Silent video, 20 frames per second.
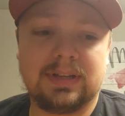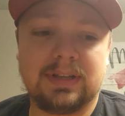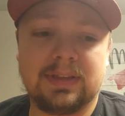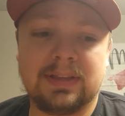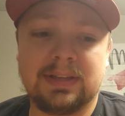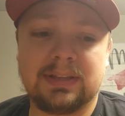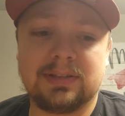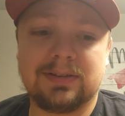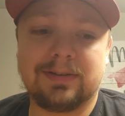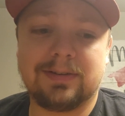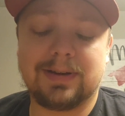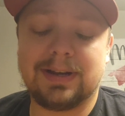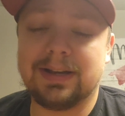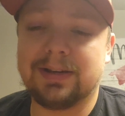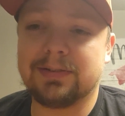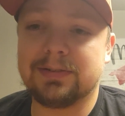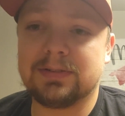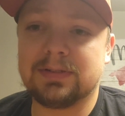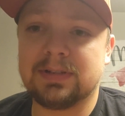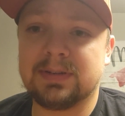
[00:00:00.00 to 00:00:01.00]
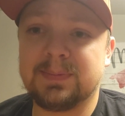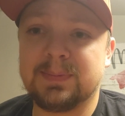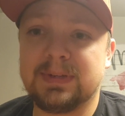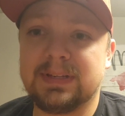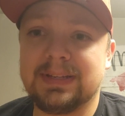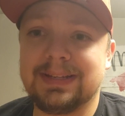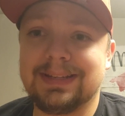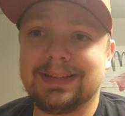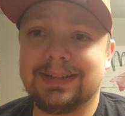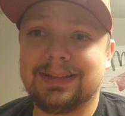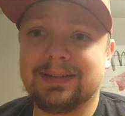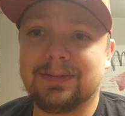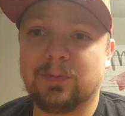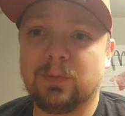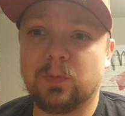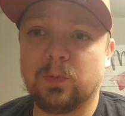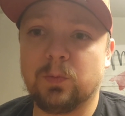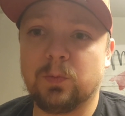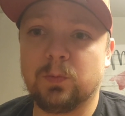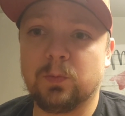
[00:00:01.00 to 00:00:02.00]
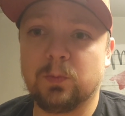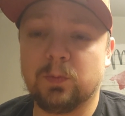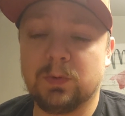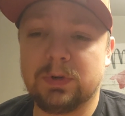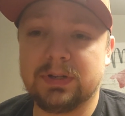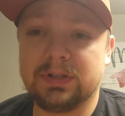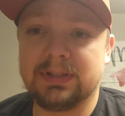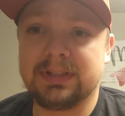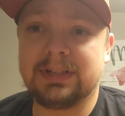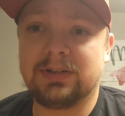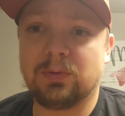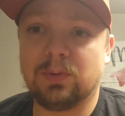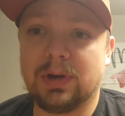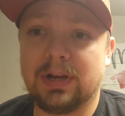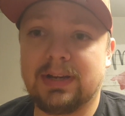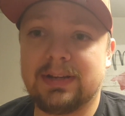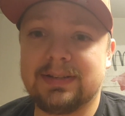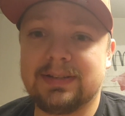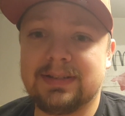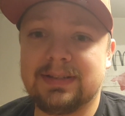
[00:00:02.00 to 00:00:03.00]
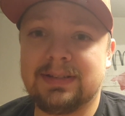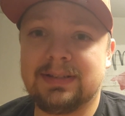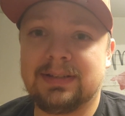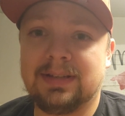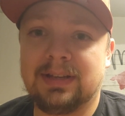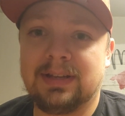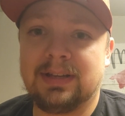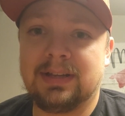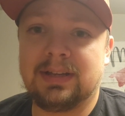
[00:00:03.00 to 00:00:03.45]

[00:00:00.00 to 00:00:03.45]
I think the crowd's going to be really crazy.